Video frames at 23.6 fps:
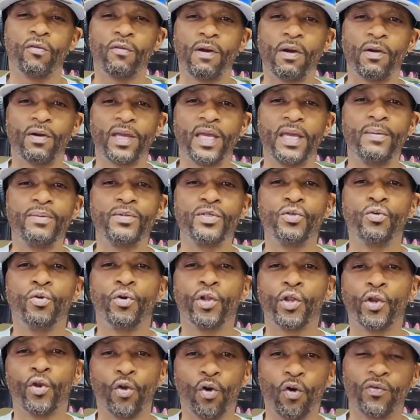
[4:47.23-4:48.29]
route keeps you
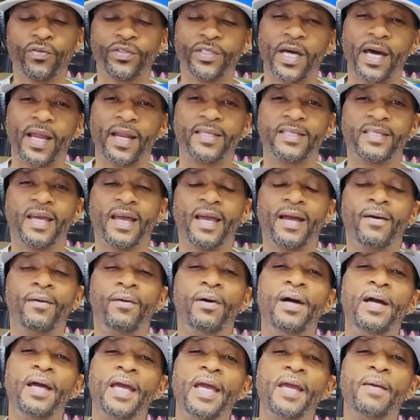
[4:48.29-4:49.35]
on the north side of town,
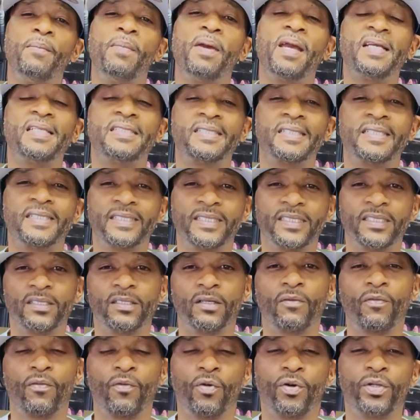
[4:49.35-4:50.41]
it makes sense to look
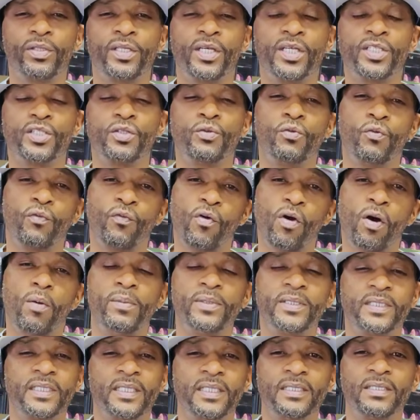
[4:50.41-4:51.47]
for additional
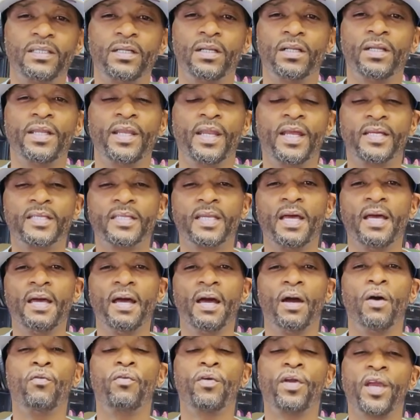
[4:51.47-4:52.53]
pharmacies, clinics,
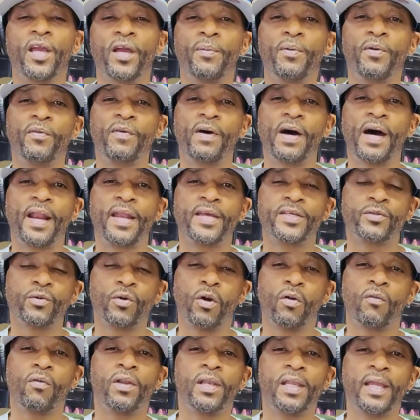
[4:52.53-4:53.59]
healthcare providers,
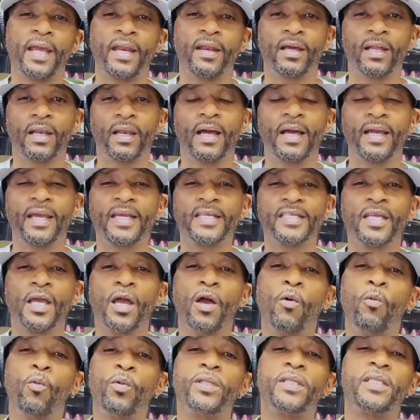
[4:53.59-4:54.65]
or related
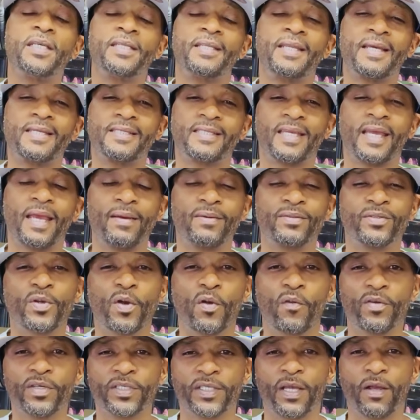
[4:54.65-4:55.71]
clients within that same
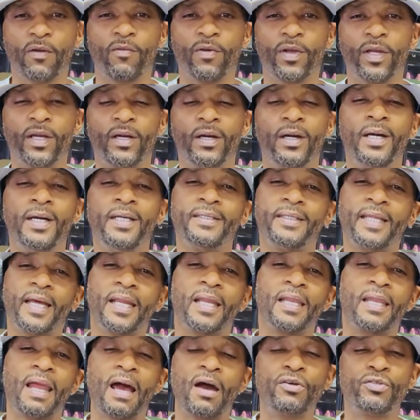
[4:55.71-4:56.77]
service area.
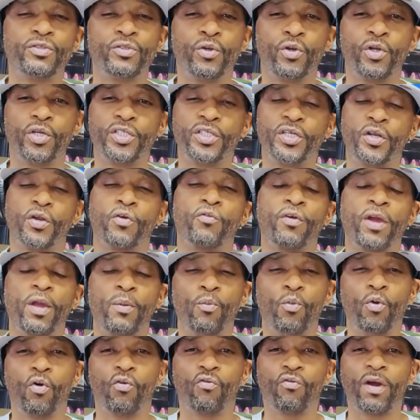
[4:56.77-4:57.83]
That allows you to generate
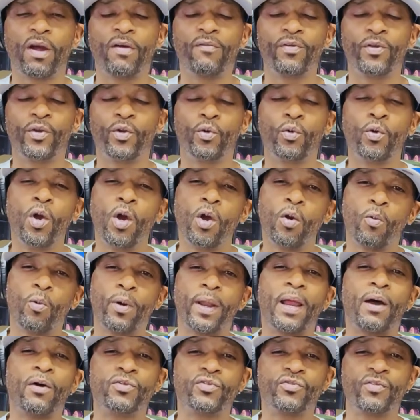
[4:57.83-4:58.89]
more revenue
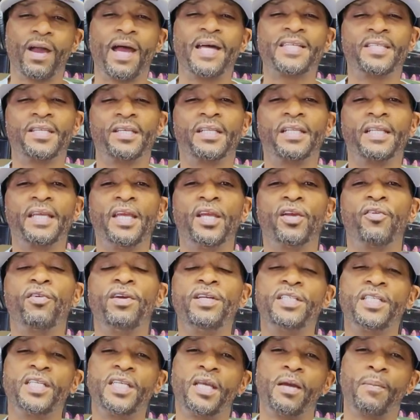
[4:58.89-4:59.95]
without drastically increasing
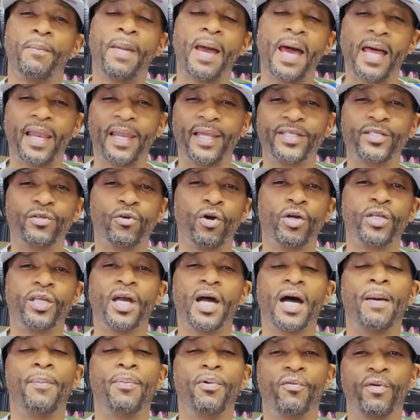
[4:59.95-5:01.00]
your mileage or your
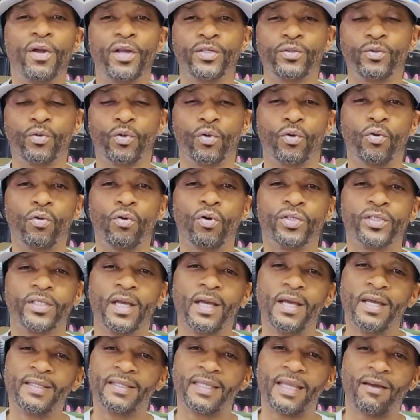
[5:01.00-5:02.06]
operating costs.
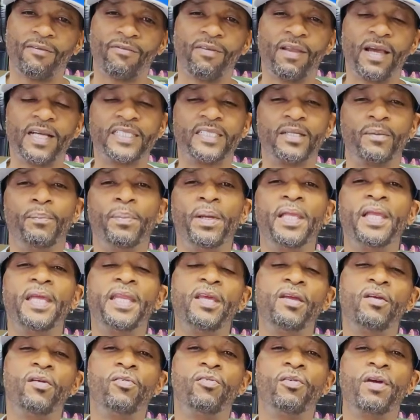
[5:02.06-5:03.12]
That flexibility
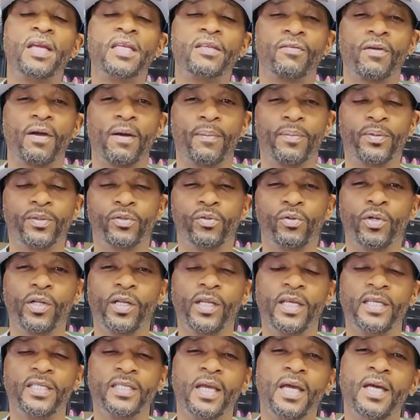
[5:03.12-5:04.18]
creates opportunities to
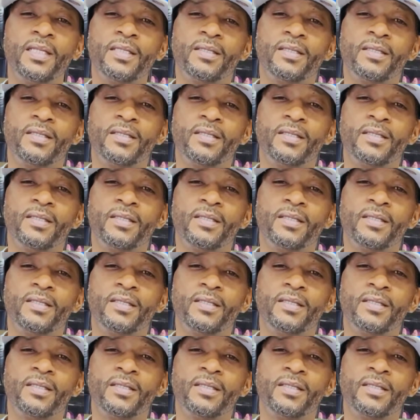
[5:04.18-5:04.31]
stack